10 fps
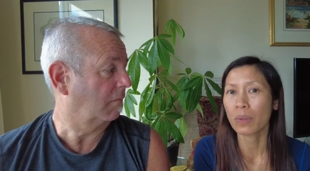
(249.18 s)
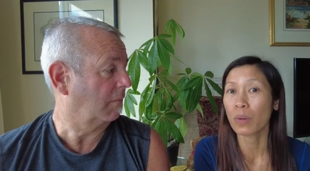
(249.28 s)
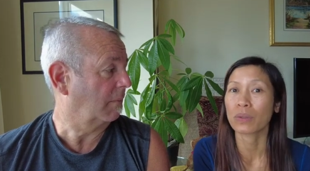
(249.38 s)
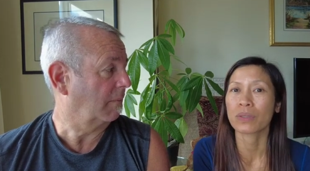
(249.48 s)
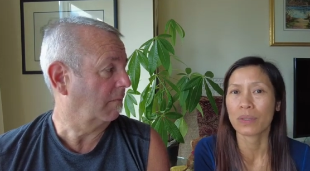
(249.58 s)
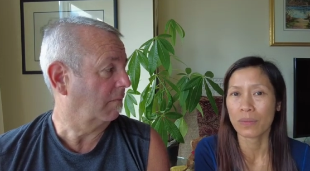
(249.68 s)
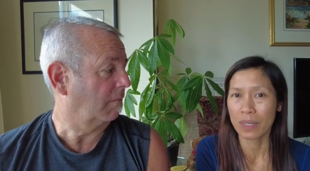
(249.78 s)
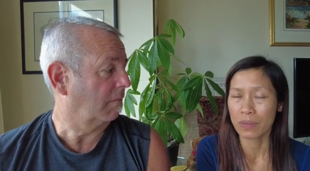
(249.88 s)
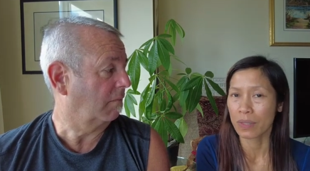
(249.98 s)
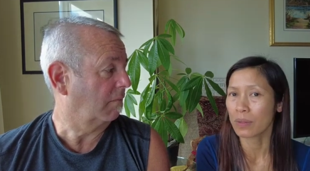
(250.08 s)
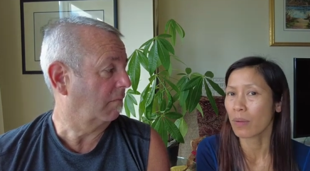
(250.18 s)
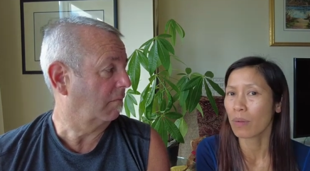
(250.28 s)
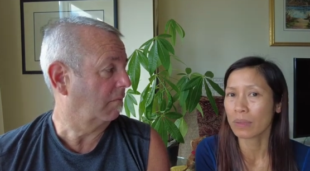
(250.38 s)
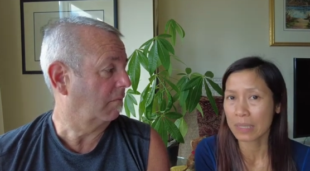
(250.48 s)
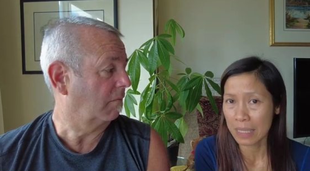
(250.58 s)
Speaker 1: go to the restaurant
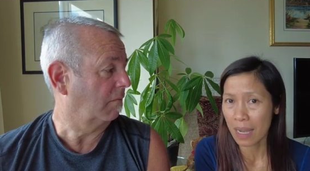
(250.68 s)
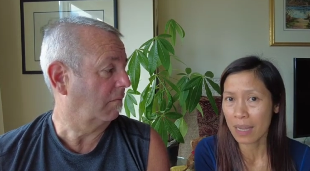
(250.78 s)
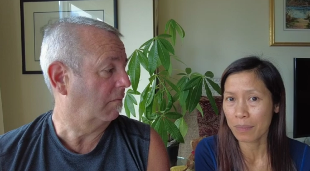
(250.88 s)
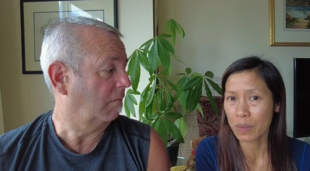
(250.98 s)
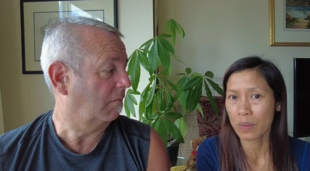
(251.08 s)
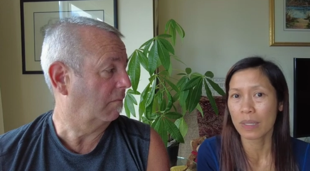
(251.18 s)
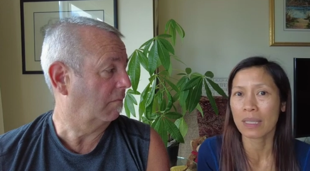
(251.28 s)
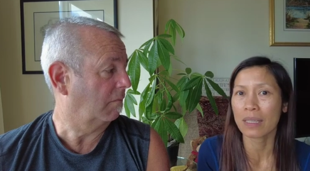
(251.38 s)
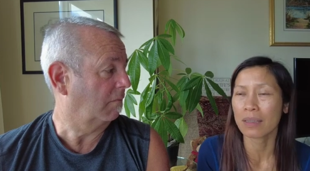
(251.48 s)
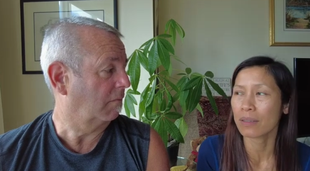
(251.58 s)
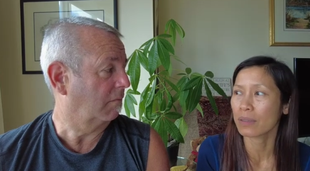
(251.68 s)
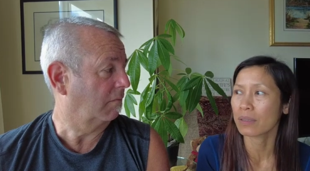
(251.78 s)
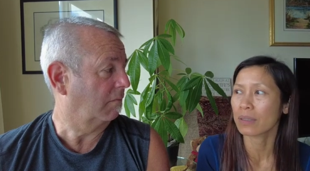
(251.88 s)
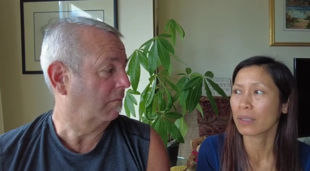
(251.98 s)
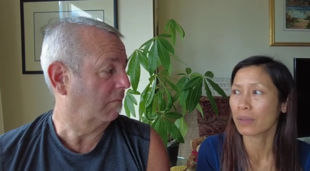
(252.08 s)
all the time to eat
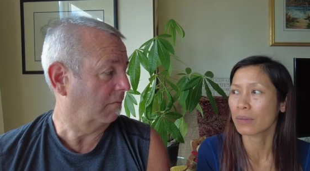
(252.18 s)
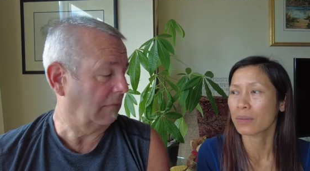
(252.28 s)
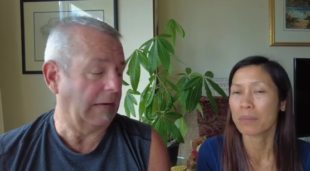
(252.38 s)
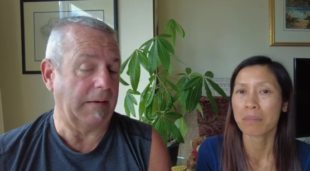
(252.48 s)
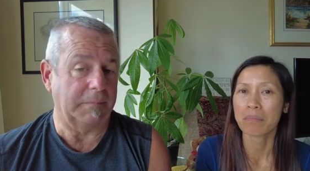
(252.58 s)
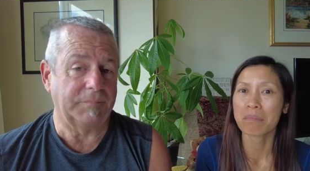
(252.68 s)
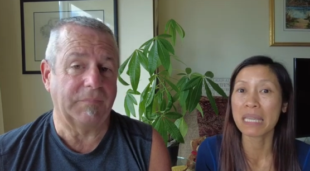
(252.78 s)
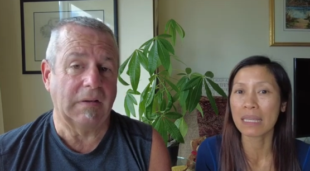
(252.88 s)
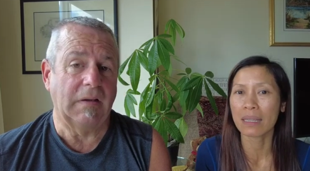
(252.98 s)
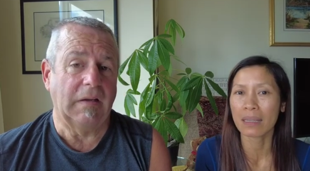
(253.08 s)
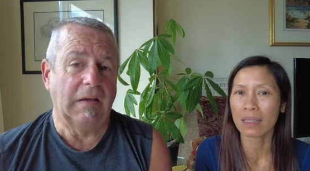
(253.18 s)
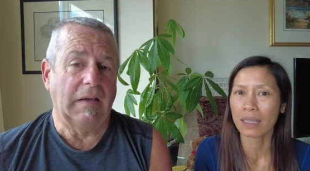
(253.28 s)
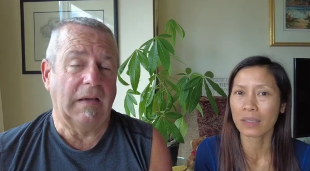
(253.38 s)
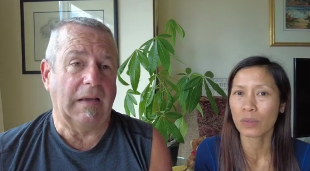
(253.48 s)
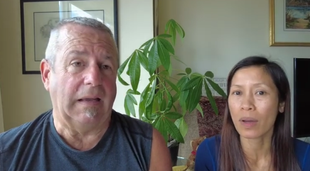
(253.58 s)
your you know yeah. meal
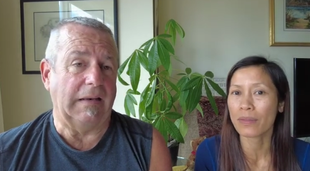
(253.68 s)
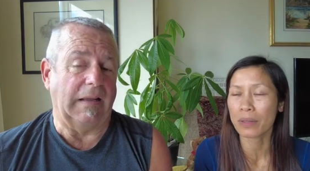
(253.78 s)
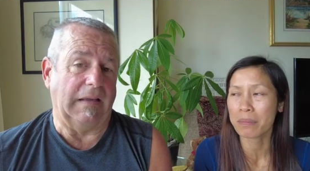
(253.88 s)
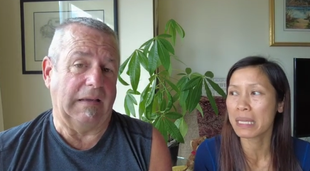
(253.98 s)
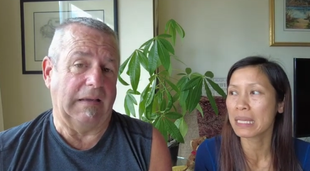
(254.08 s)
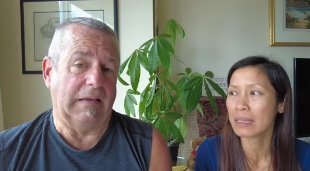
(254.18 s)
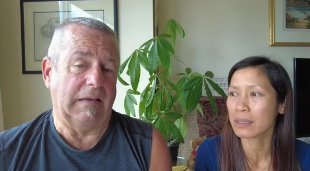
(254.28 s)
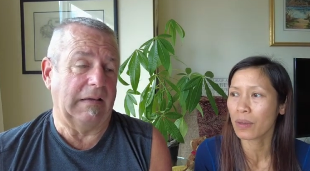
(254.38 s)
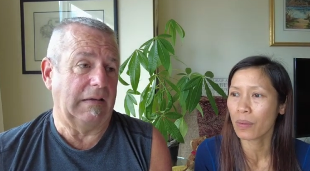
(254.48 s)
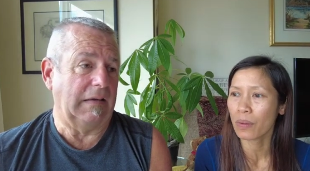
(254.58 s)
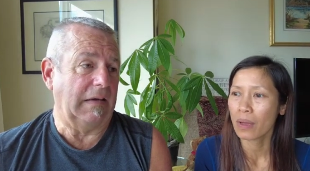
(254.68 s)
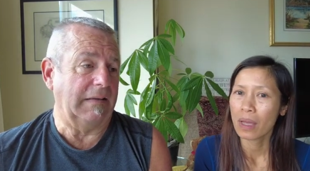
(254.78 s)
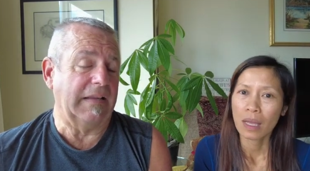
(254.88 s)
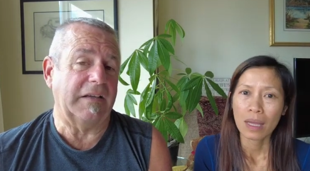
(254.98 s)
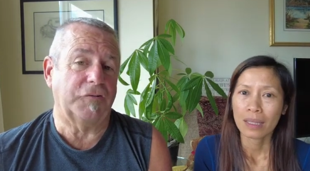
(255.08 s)
like to have and, your meal so
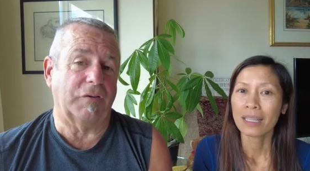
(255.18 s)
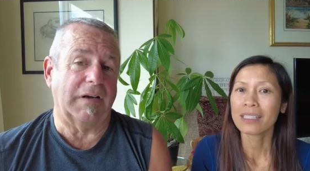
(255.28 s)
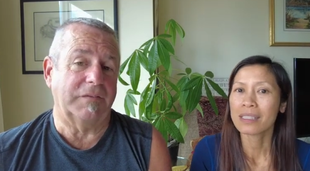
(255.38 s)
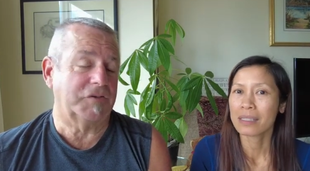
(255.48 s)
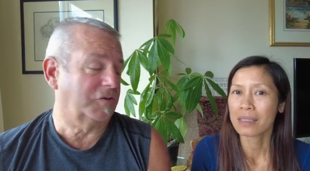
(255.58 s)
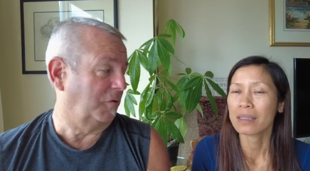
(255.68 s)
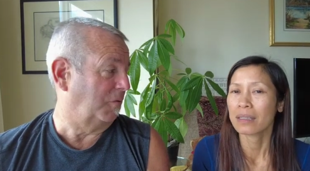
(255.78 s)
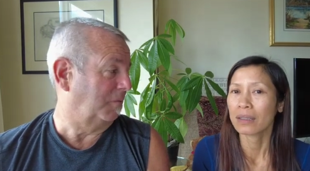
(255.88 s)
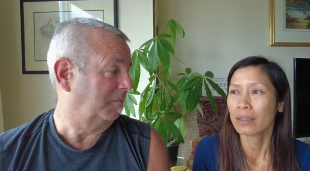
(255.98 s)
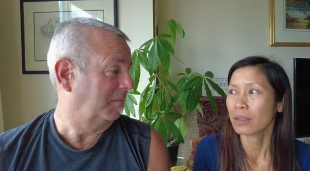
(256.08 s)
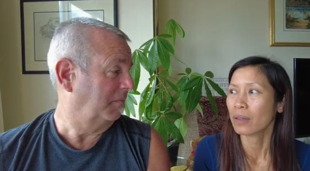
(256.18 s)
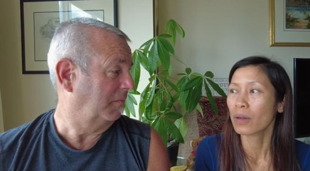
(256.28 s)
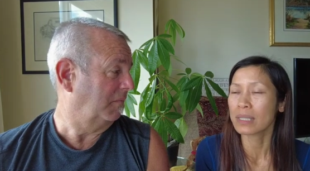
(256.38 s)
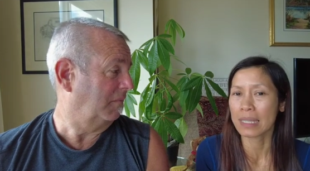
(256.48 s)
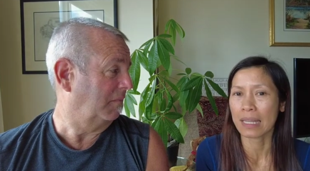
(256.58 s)
Speaker 2: and that drives home
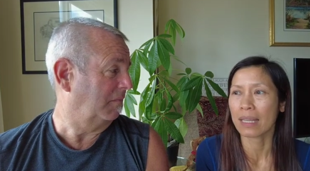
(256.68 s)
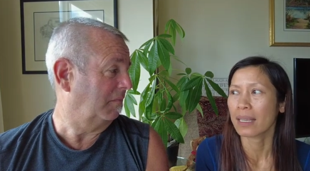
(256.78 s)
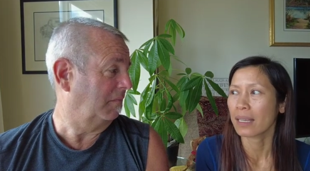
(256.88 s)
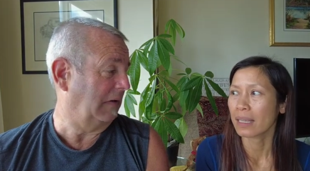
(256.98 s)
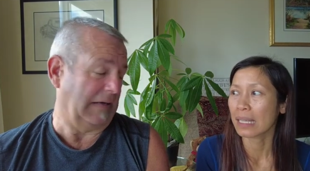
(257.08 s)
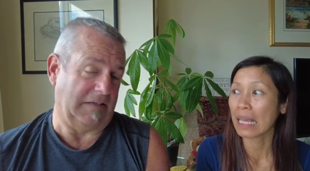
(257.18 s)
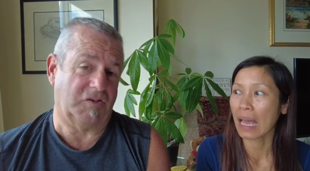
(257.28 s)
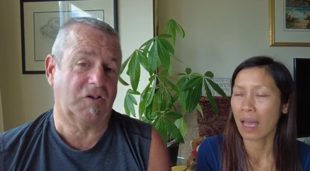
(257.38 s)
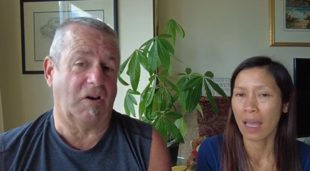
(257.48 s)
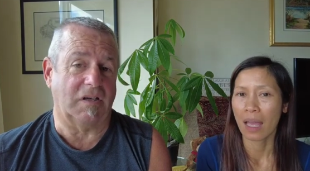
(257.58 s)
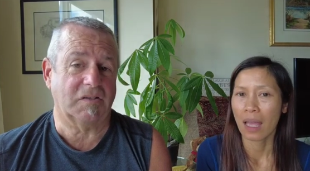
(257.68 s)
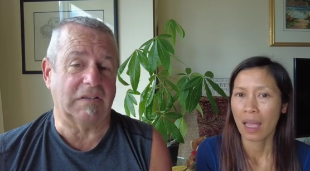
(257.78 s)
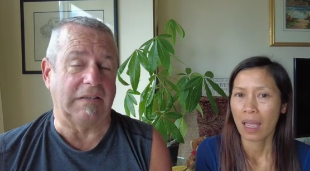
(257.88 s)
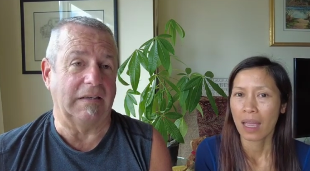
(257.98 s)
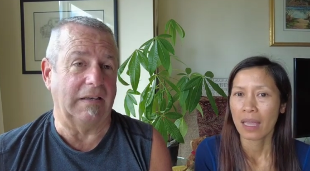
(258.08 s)
Speaker 1: costly yeah, yeah. it's
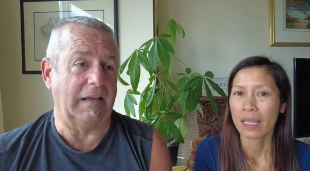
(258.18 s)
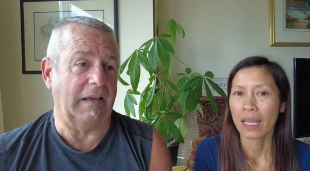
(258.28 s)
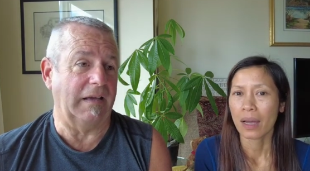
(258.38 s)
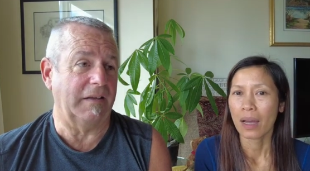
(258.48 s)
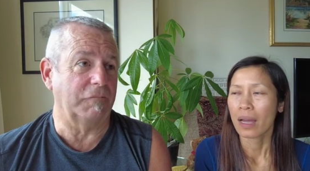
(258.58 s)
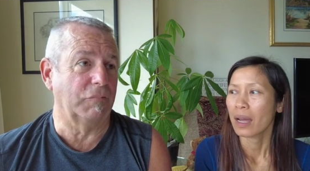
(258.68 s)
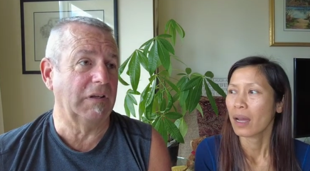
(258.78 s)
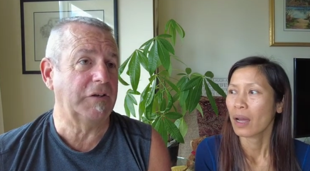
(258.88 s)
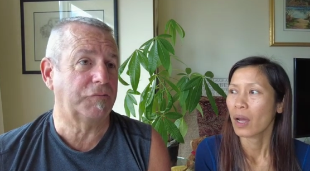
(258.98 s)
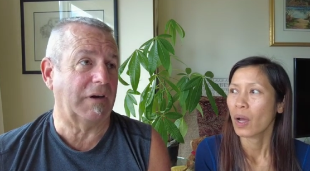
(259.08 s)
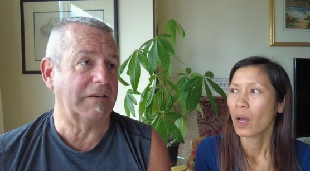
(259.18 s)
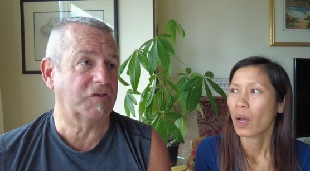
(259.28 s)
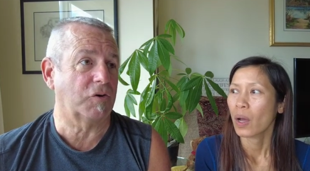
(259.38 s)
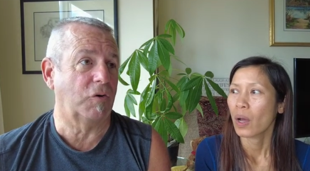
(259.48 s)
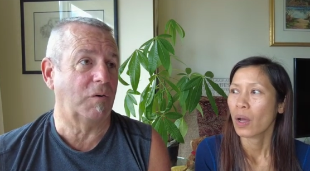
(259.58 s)
Speaker 2: costly, and it, yeah. and it really
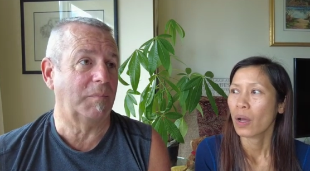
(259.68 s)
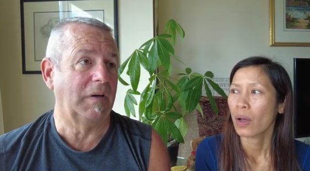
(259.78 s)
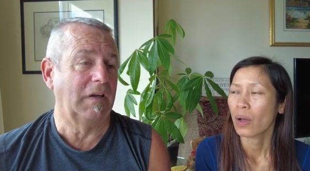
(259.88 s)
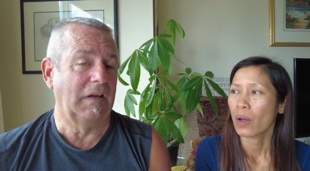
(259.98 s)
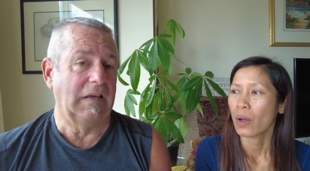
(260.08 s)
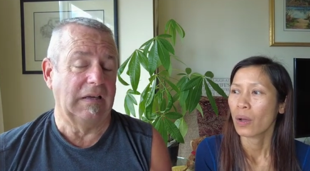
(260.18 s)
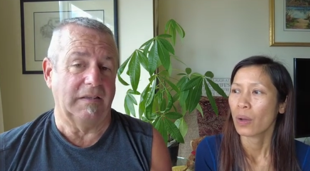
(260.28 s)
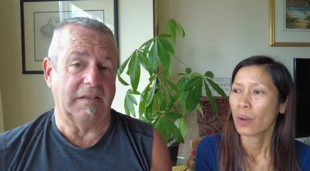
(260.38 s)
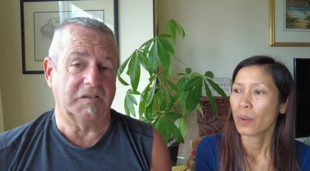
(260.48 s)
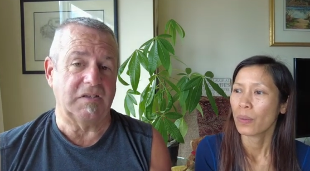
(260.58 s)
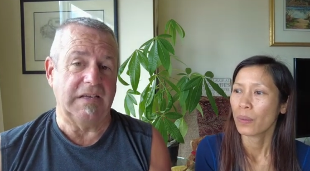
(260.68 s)
drives home this